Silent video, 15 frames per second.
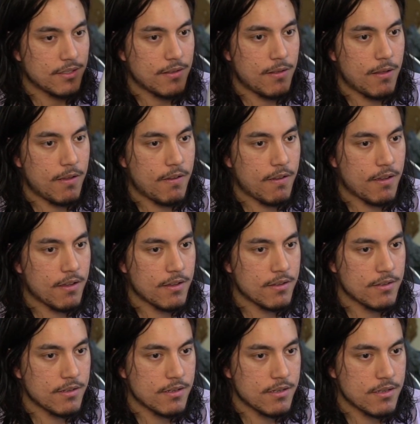
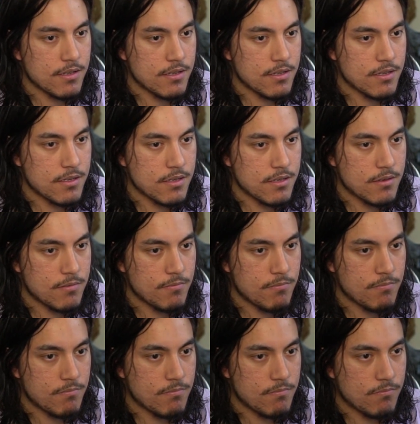
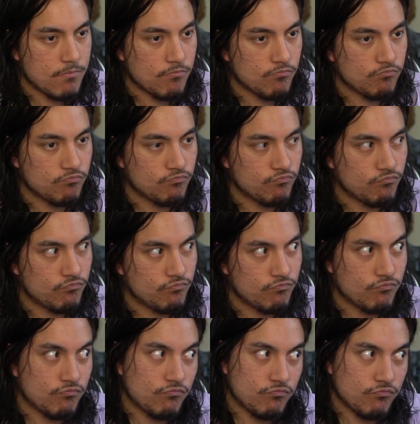
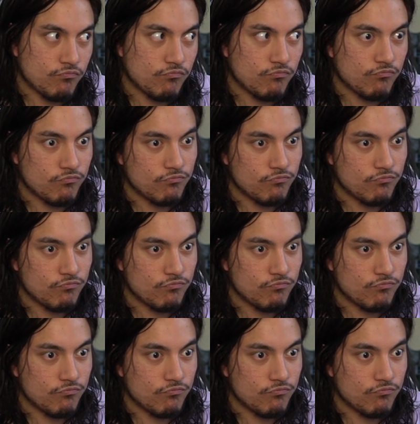[no speech]